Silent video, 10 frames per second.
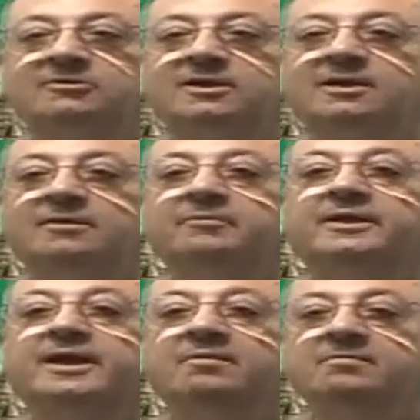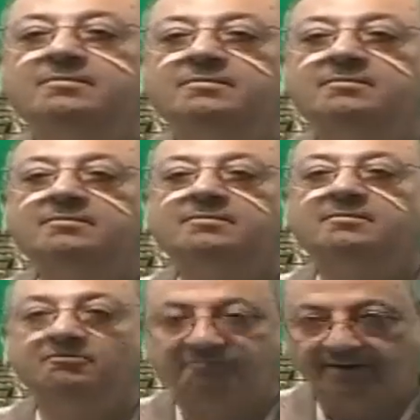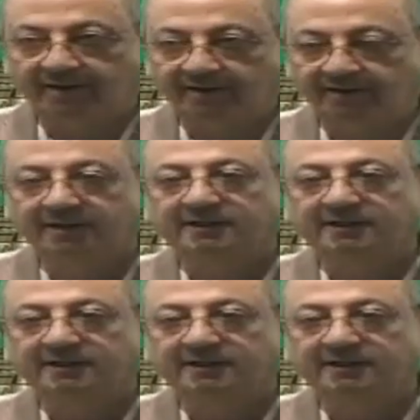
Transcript: will become fa'il.